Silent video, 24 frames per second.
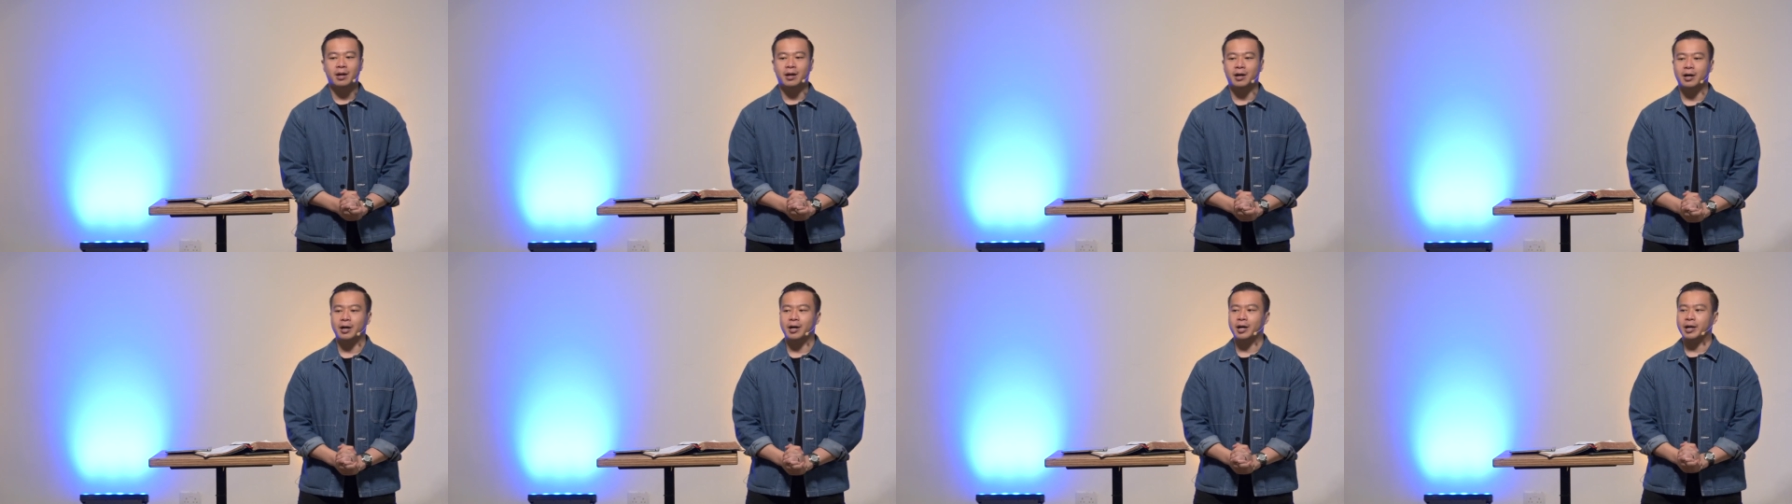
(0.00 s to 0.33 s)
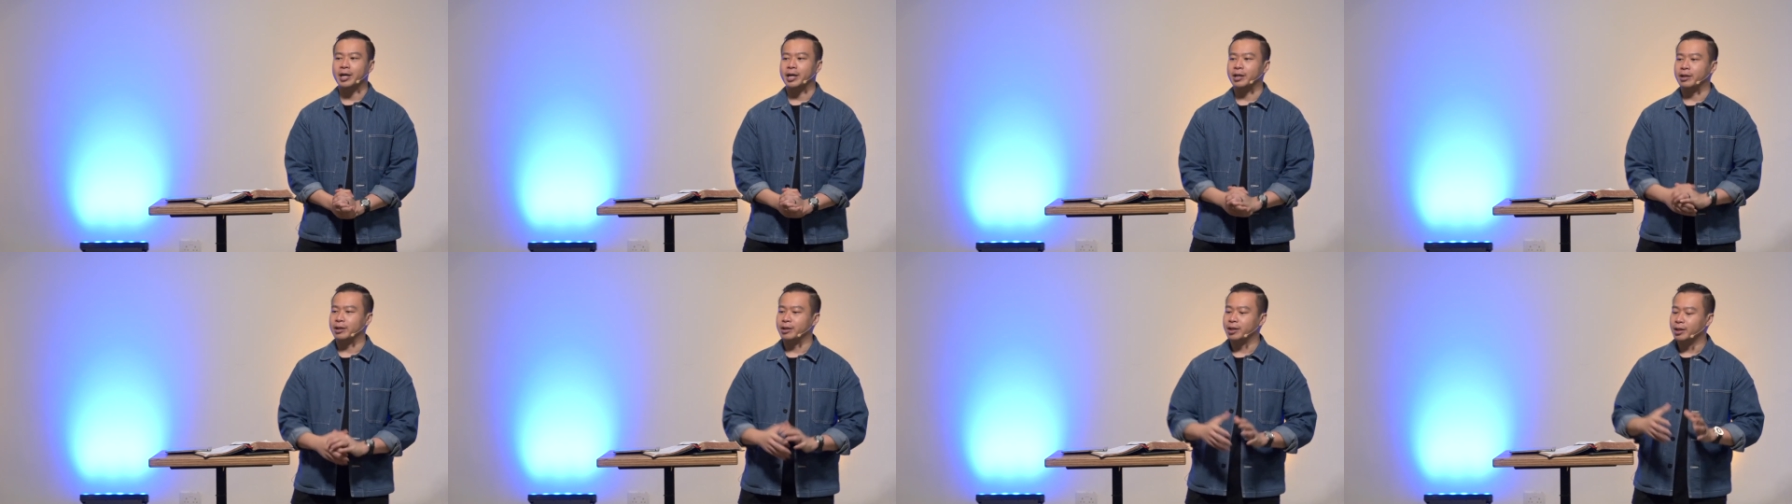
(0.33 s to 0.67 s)
uh,
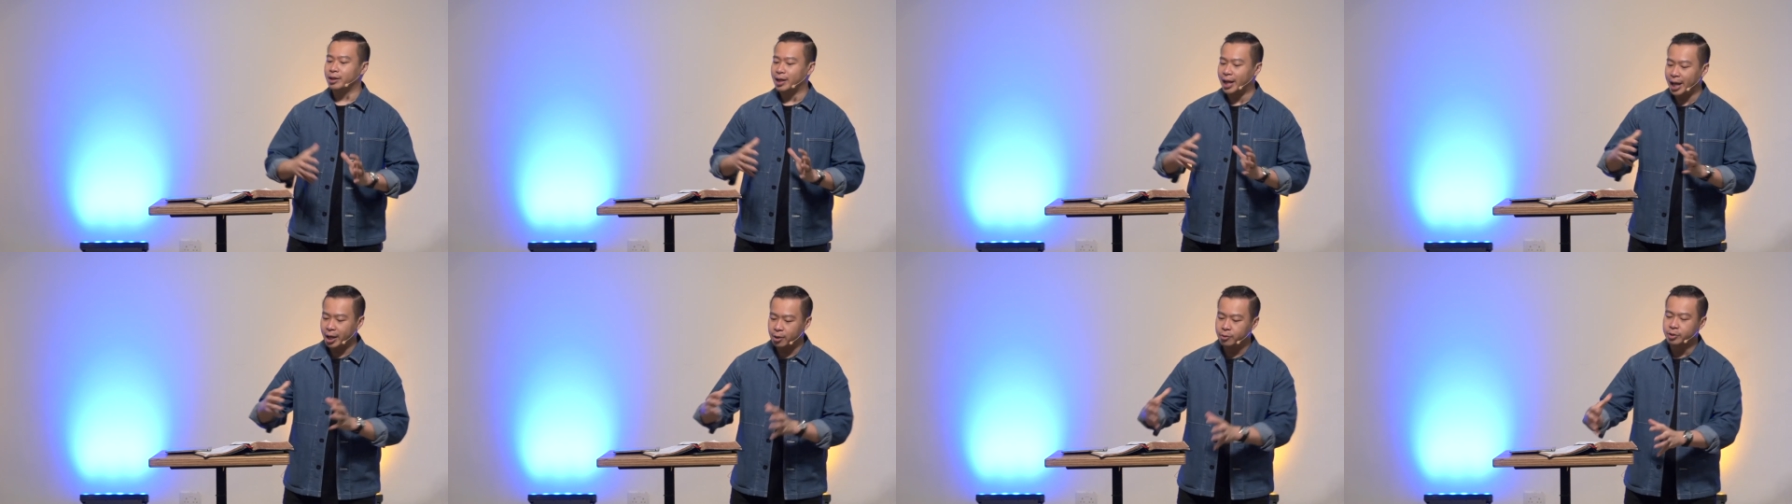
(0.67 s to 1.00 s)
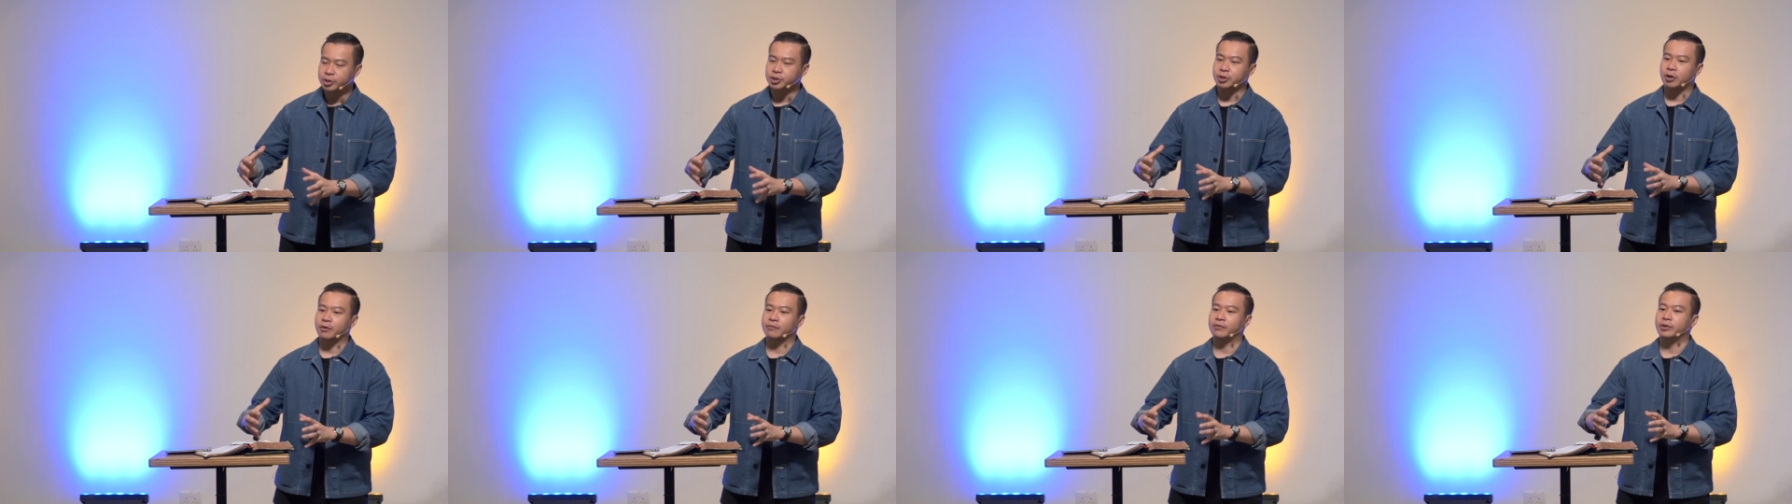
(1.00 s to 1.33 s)
in the
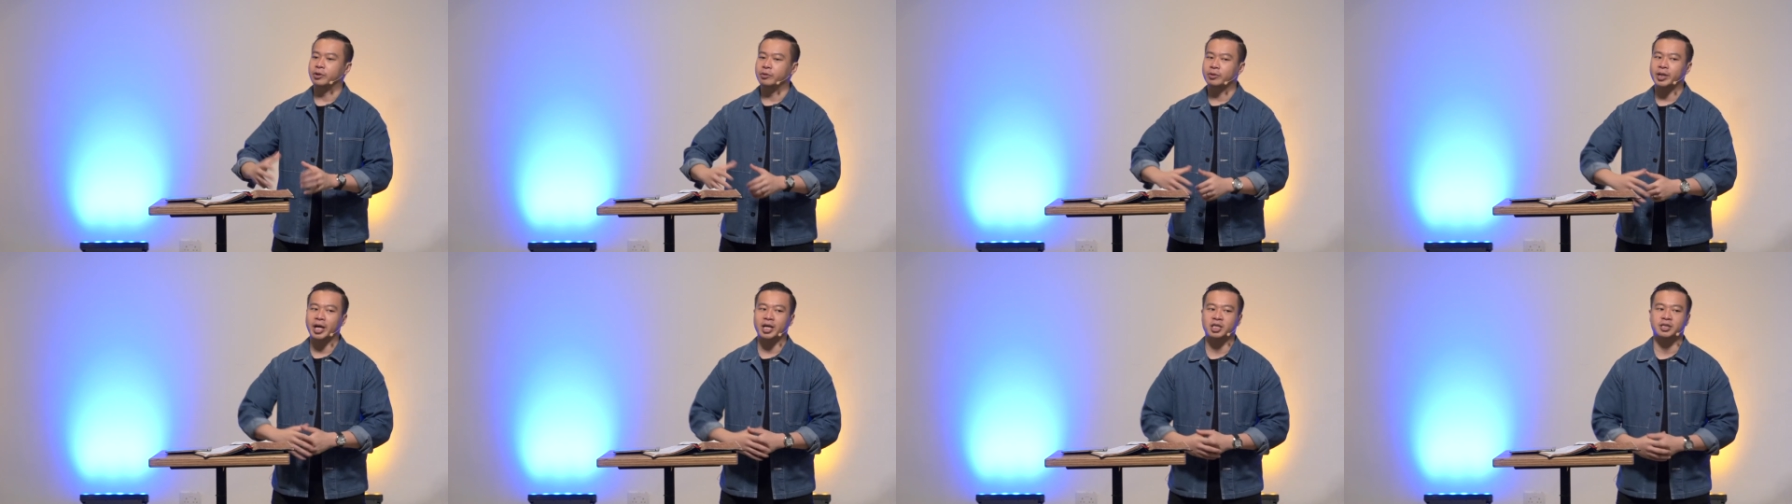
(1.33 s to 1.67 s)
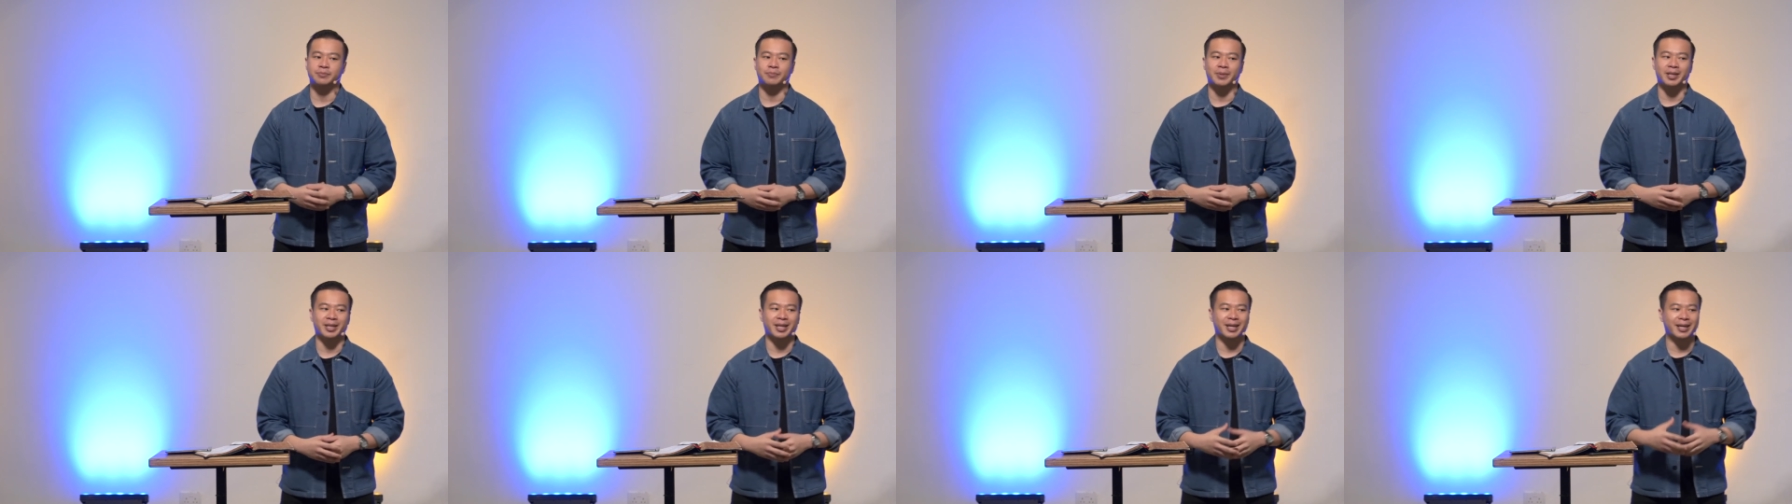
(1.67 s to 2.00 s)
language of the New
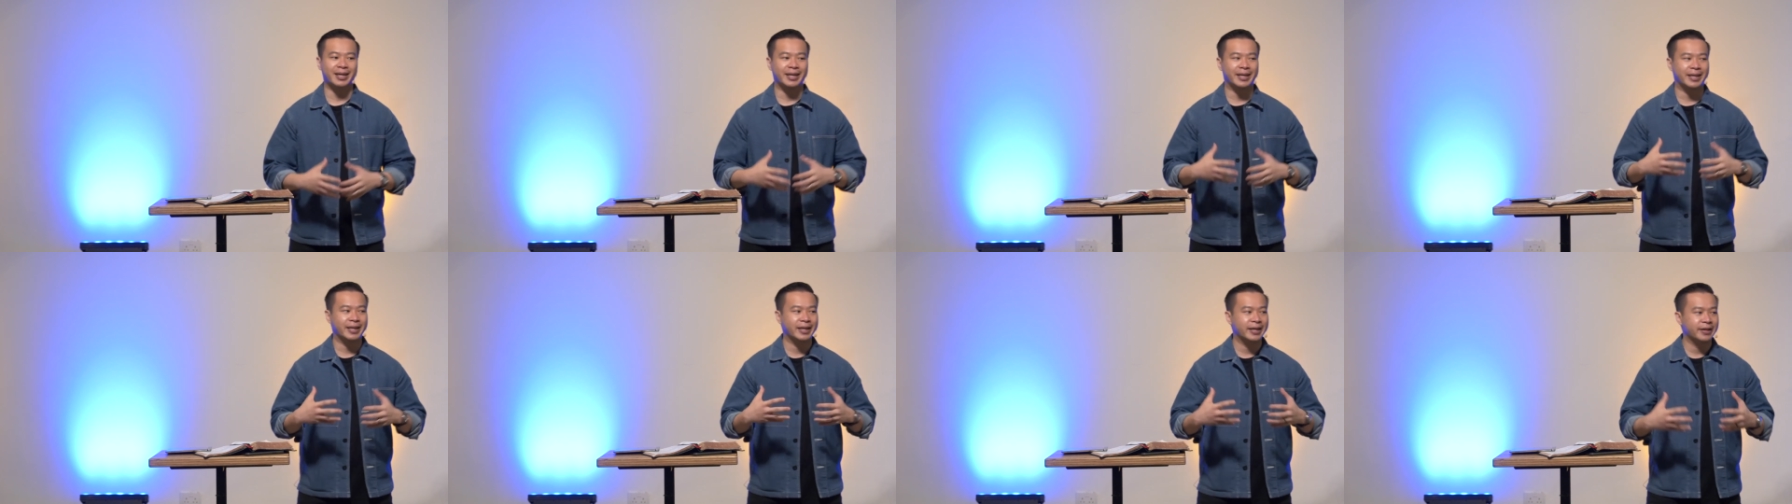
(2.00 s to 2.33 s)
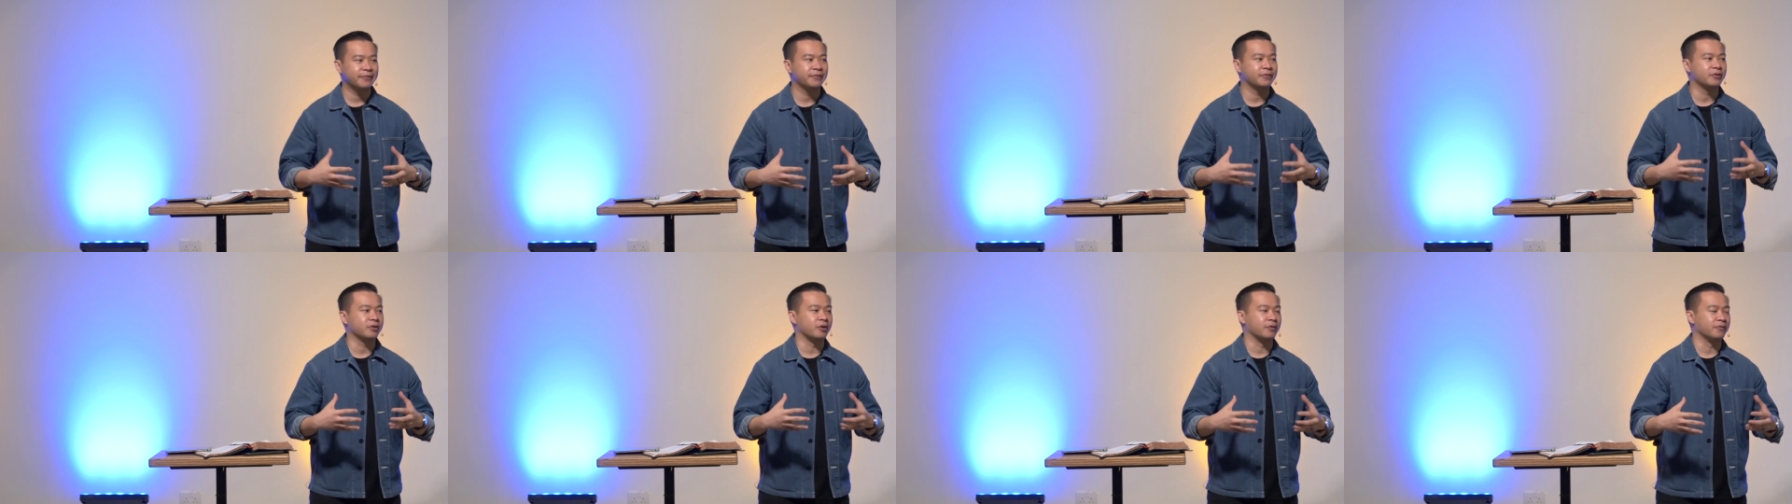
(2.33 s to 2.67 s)
Testament the
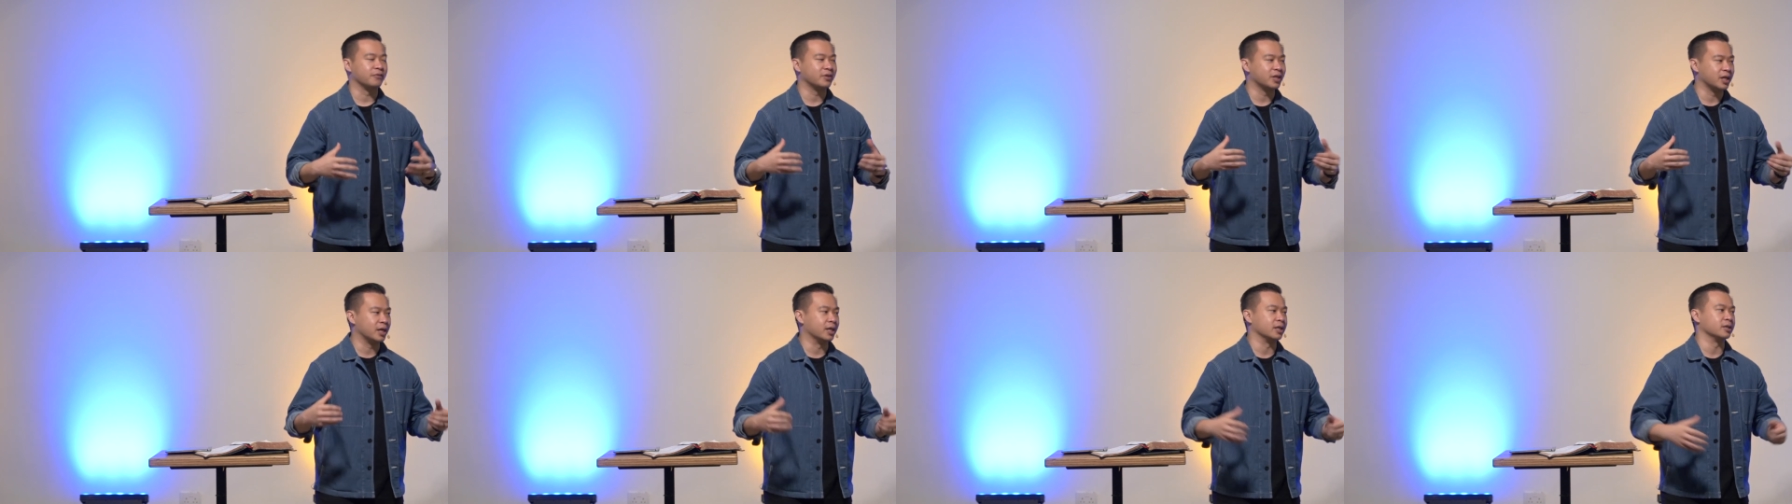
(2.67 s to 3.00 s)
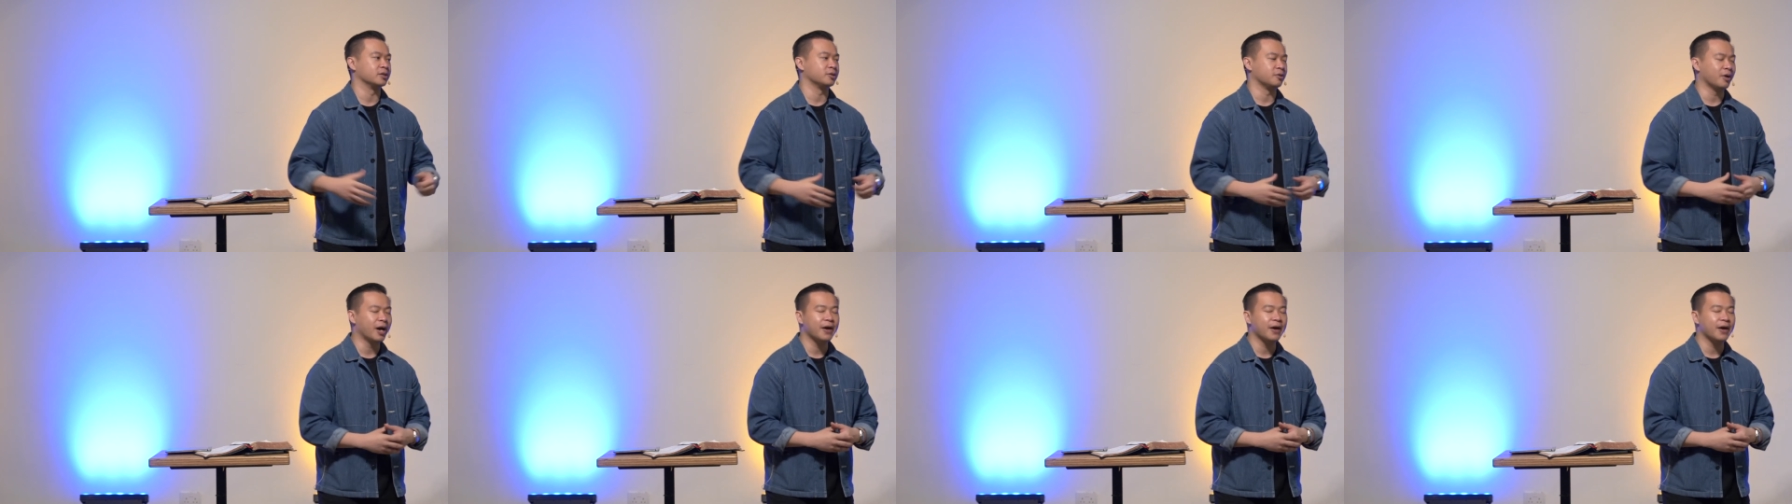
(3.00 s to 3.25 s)
gift of tongues.